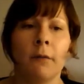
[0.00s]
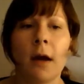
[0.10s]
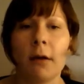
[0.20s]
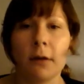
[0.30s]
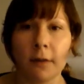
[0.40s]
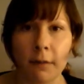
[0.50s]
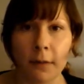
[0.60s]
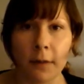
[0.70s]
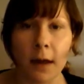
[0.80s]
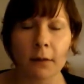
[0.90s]
various
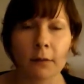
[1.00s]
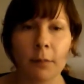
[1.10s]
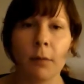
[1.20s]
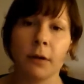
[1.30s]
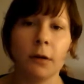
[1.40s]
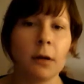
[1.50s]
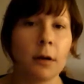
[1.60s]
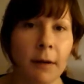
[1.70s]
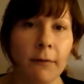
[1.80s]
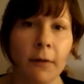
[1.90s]
other things, but when you
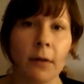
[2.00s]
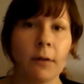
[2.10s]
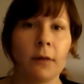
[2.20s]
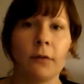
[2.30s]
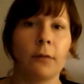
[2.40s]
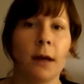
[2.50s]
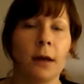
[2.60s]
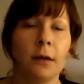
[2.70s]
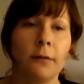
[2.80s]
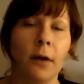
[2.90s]
look a bit further into
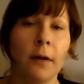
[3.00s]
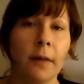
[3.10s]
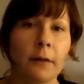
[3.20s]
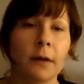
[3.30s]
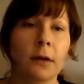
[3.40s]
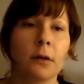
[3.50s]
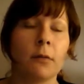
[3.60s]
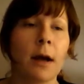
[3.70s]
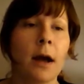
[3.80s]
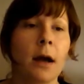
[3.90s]
it, you find that's
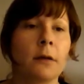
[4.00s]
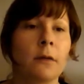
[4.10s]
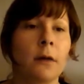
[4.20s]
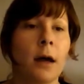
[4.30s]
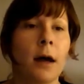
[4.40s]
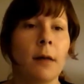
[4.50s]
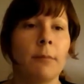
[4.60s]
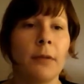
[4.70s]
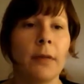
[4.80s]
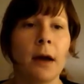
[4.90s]
incorrect.
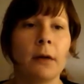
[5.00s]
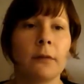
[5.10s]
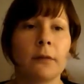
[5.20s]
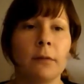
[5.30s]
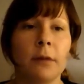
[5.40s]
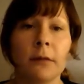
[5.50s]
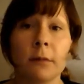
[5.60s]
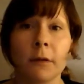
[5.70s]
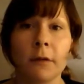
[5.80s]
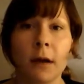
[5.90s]
But that's the
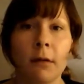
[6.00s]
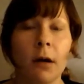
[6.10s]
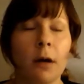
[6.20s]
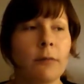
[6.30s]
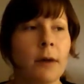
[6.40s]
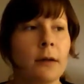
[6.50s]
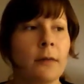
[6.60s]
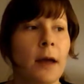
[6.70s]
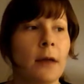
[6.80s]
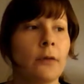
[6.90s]
recent material I'd read
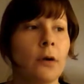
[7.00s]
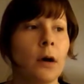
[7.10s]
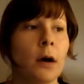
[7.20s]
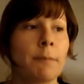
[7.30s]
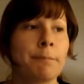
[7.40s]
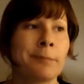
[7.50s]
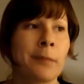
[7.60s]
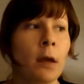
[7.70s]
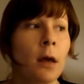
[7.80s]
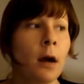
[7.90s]
at that time.
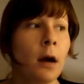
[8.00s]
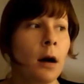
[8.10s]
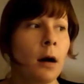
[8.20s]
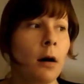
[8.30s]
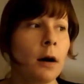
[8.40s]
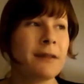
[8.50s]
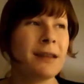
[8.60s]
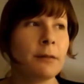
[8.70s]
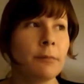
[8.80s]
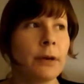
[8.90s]
I
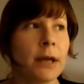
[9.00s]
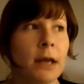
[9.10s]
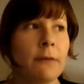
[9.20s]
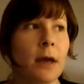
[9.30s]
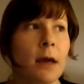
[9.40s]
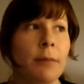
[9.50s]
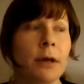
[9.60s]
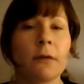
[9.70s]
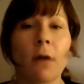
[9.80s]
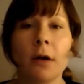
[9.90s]
didn't believe it
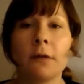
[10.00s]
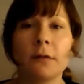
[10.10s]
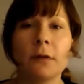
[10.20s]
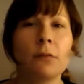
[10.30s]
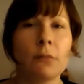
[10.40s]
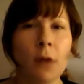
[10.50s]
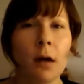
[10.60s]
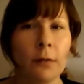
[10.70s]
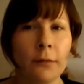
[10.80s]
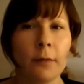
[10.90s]
because I do
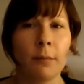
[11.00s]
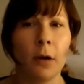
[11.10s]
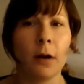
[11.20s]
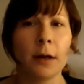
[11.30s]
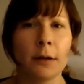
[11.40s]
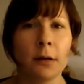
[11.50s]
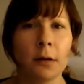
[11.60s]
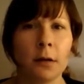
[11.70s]
know from my